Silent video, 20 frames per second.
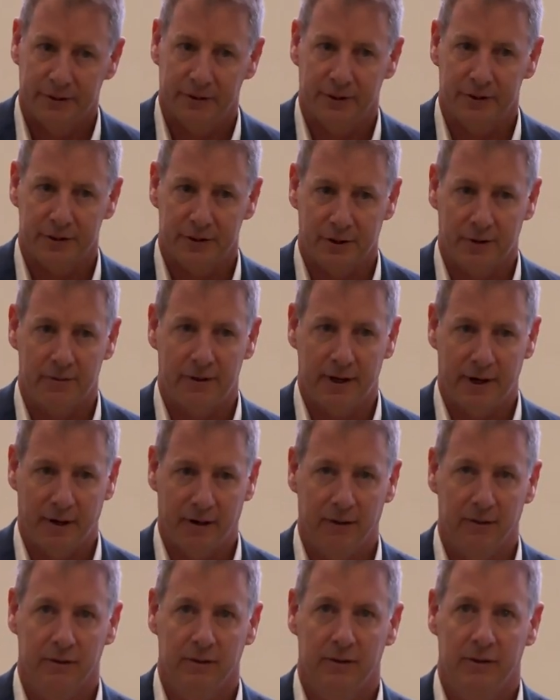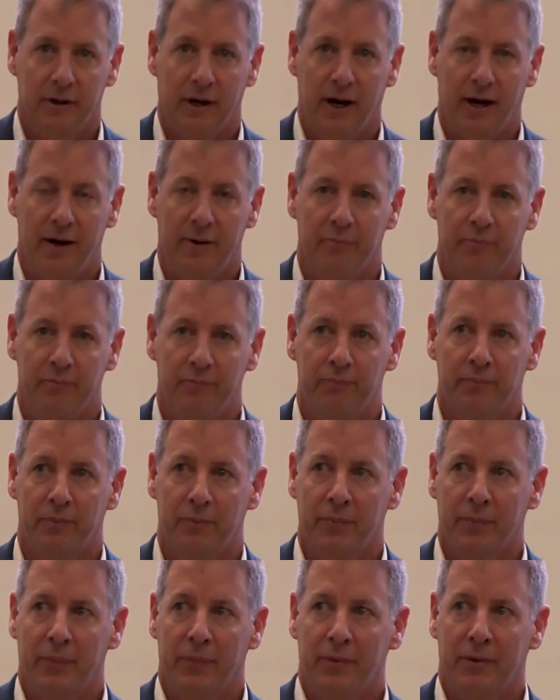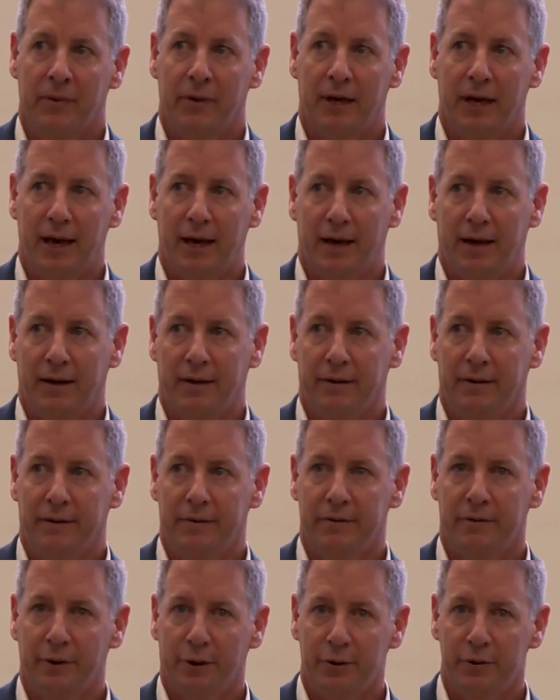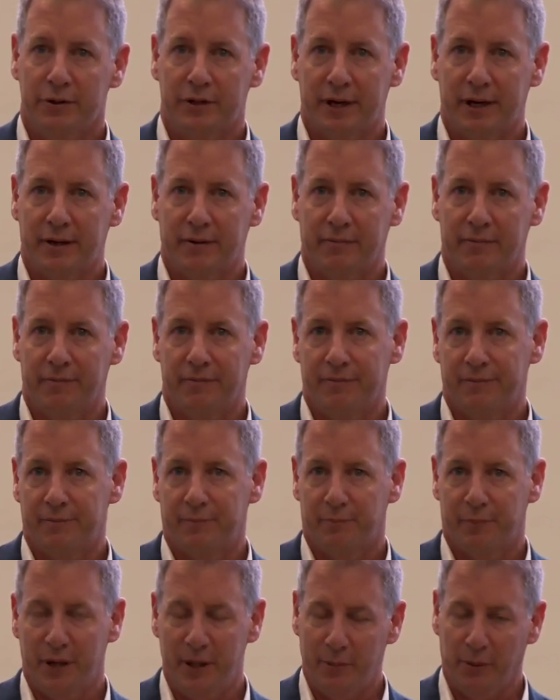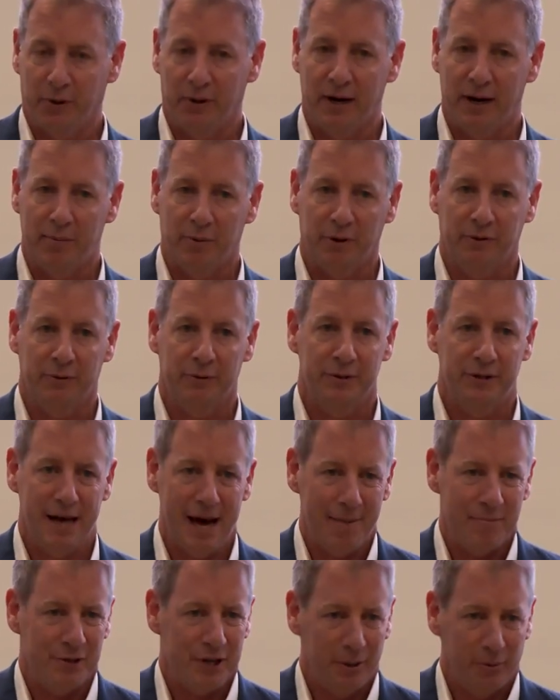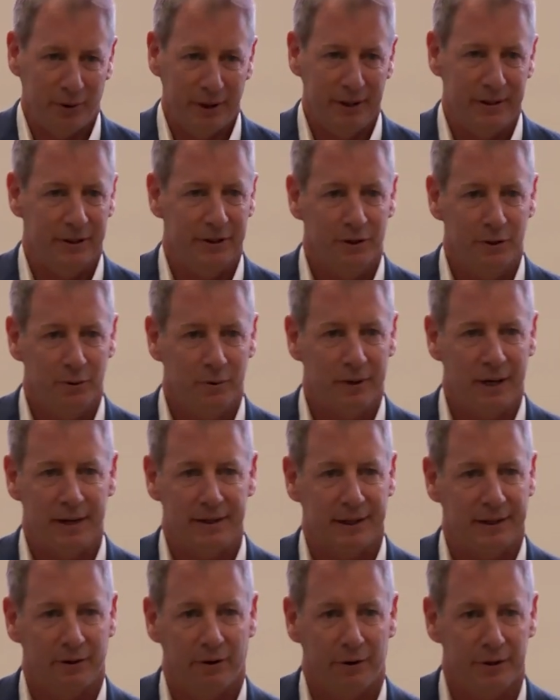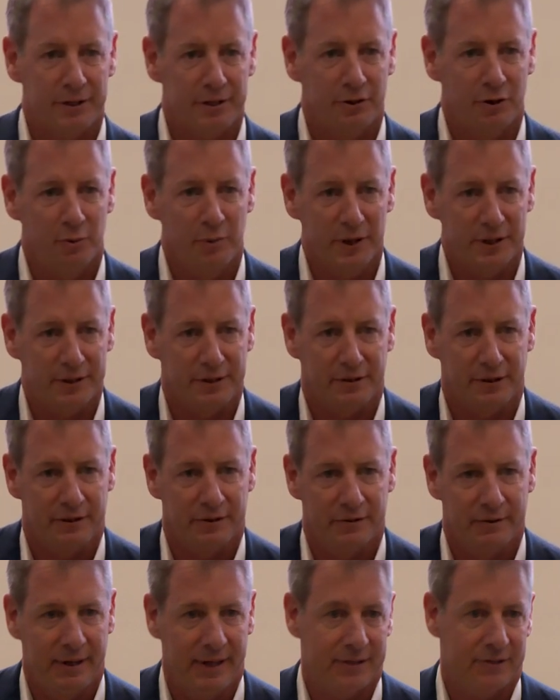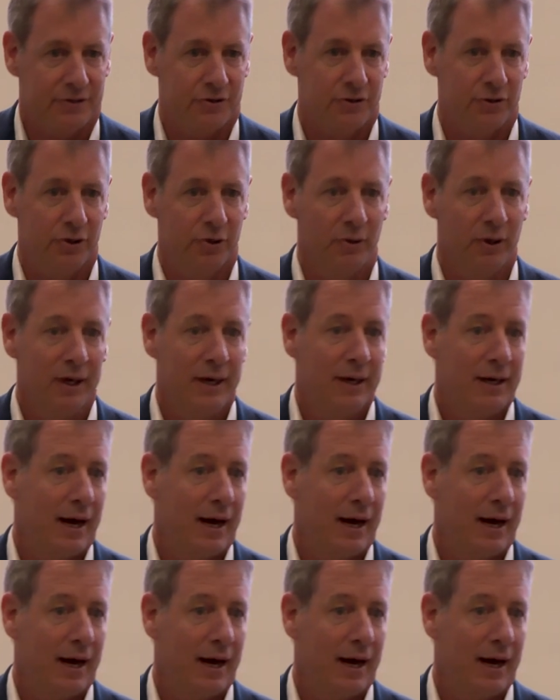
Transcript: So let's start there. Um, and those kind of people are able to adapt generally to new kind of technologies and new businesses, and that's true.